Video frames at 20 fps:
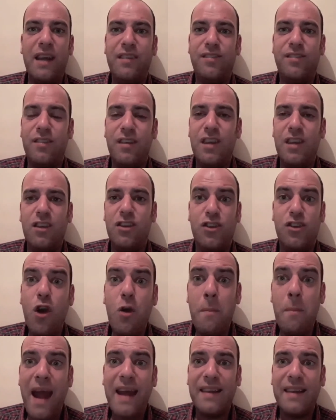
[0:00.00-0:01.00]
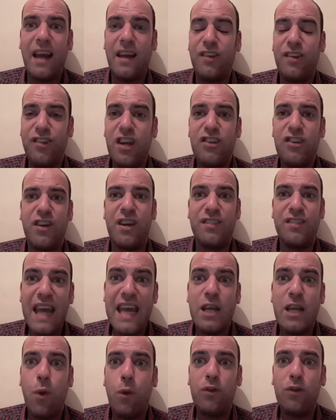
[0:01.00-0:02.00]
It's, you made that decision. It's
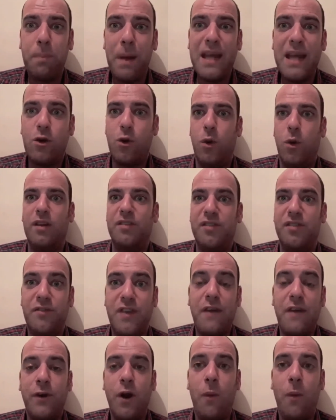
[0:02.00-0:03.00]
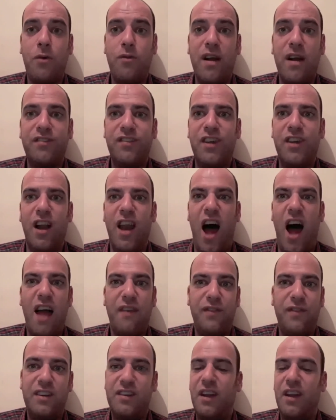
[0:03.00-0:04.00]
equals pequels. You've given up the rest of your
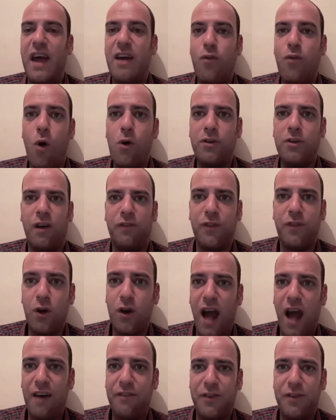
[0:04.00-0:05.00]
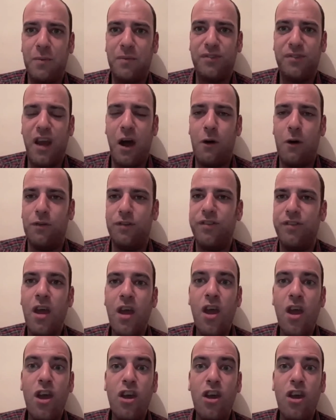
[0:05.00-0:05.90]
life until they're old enough to look after themselves.